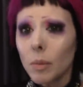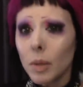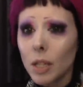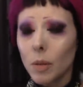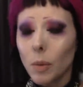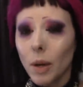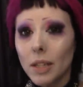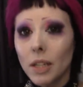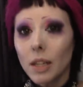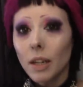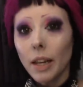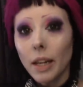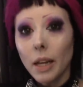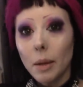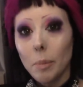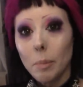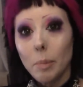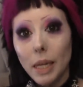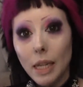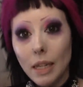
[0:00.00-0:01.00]
sweating like
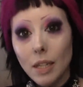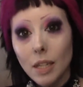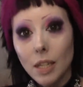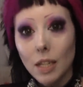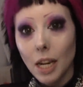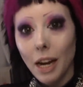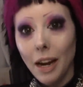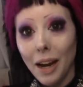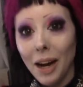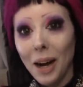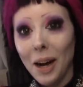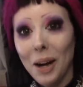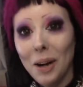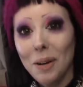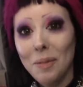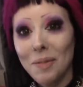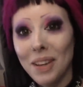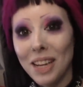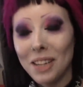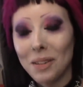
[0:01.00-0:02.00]
a beast,
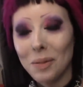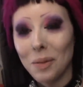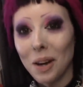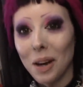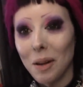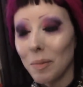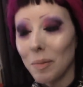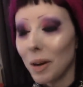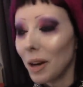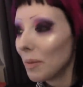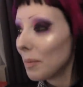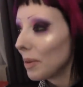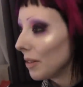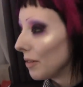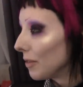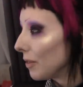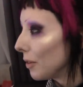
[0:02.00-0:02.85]
is what I'm hoping